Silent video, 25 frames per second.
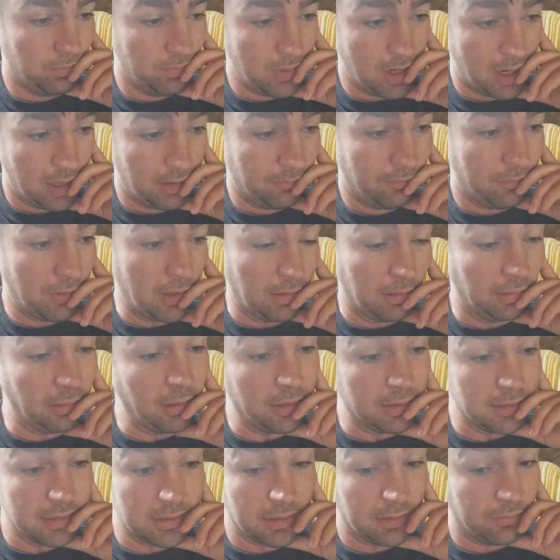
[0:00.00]
I found a lot
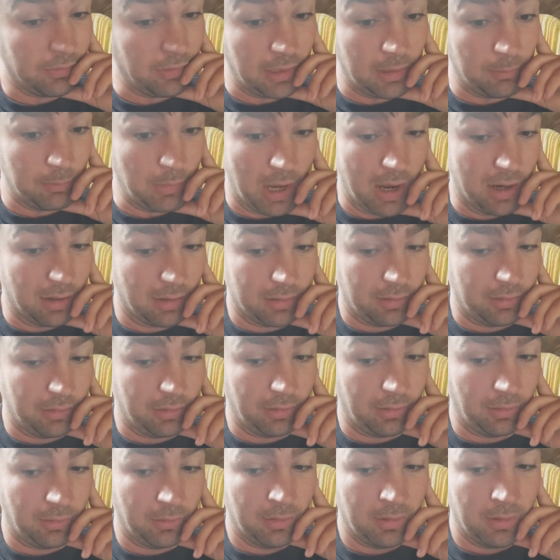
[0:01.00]
of stuff that I'm not going to
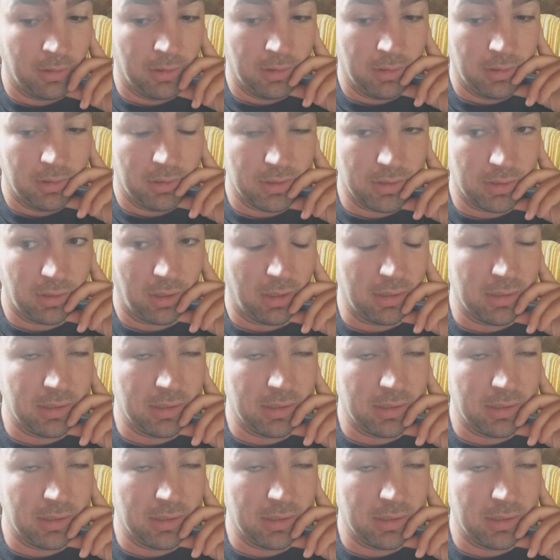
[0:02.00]
do. There's a lot of